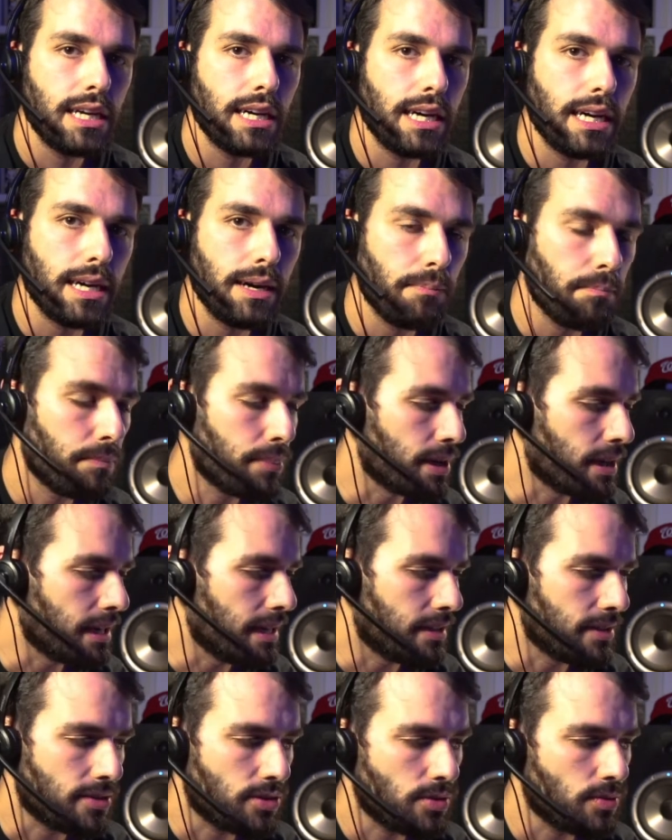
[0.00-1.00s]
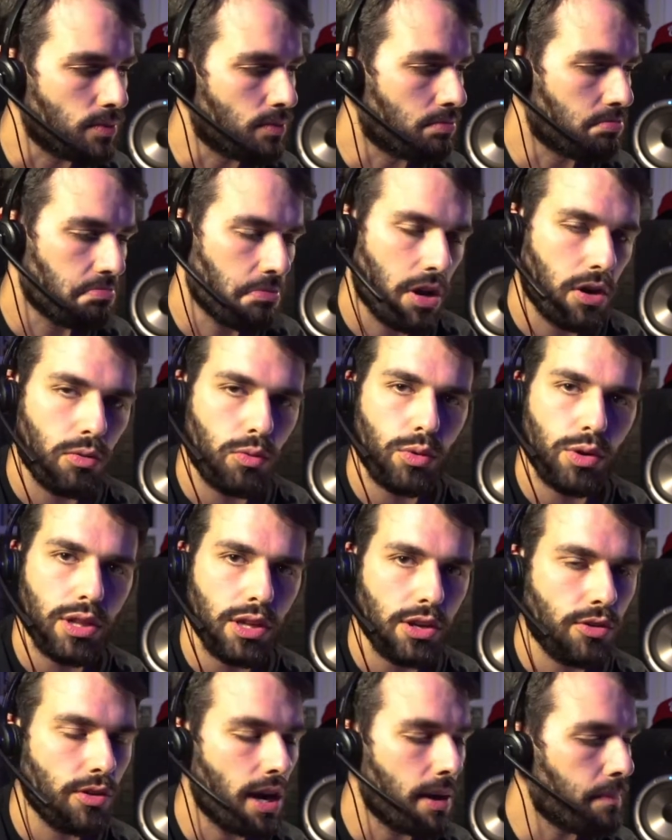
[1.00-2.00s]
But it's a
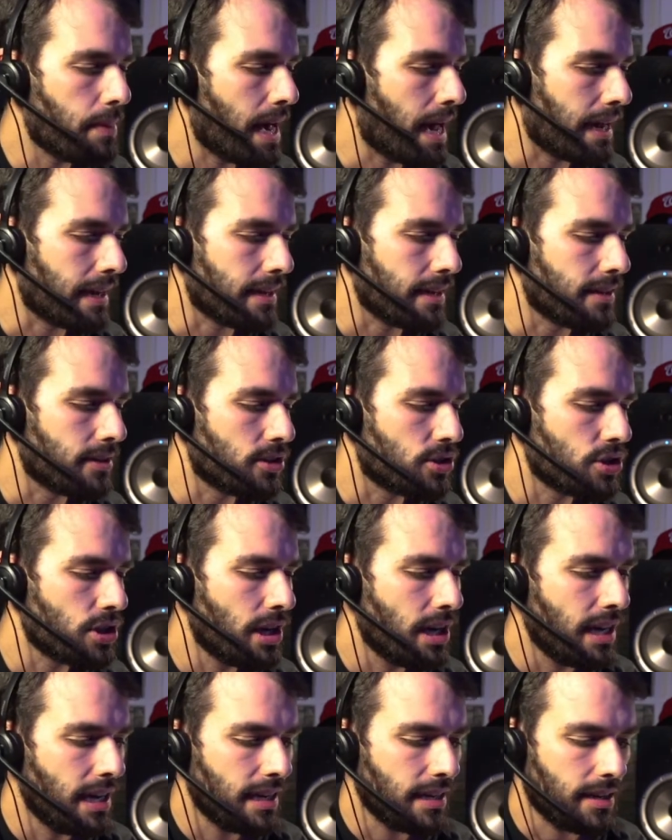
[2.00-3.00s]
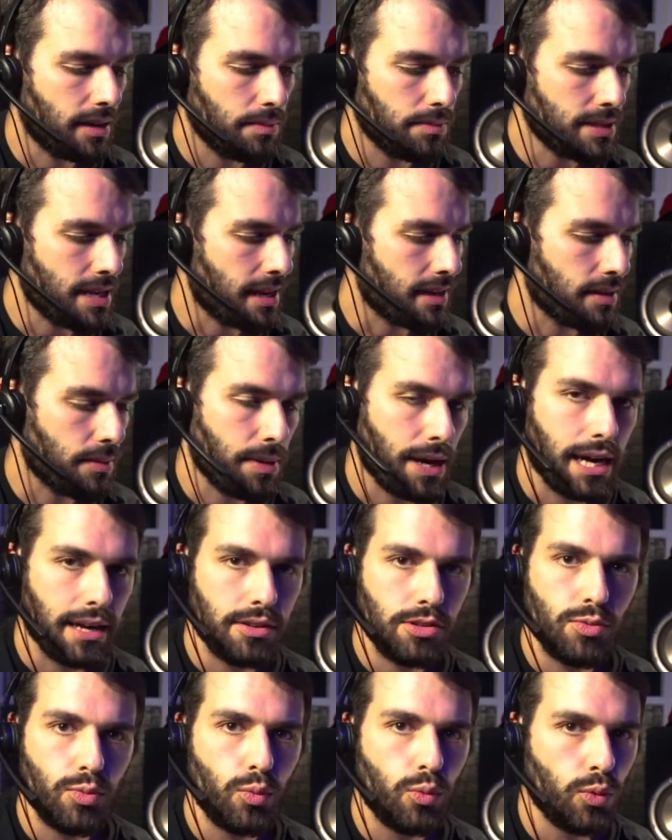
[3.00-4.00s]
really great package. It comes out of the
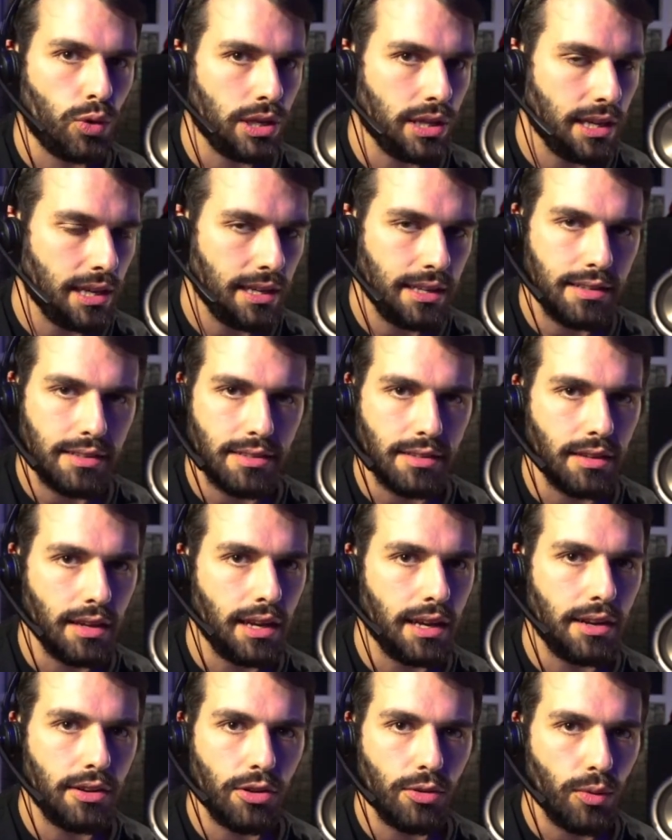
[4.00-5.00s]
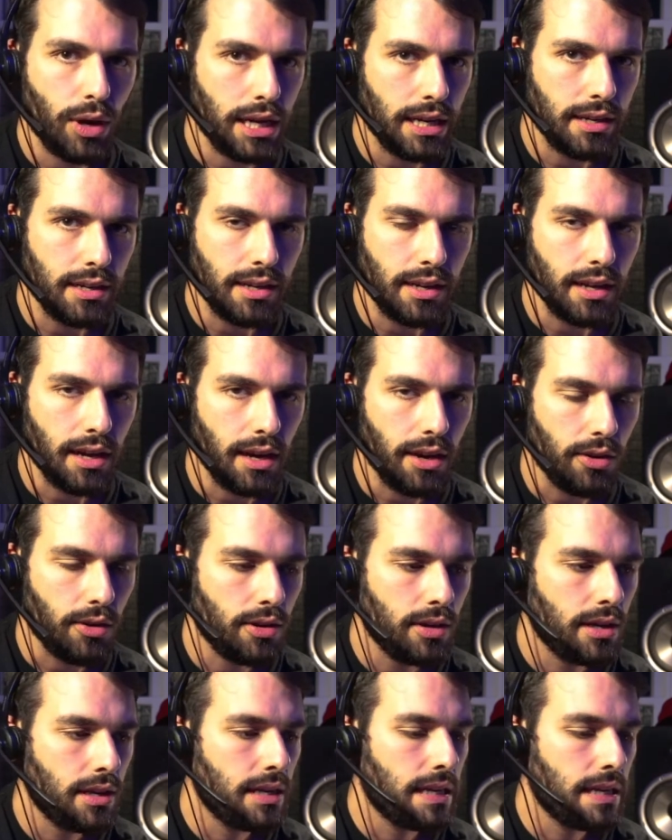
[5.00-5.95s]
box really easily and you're ready to go.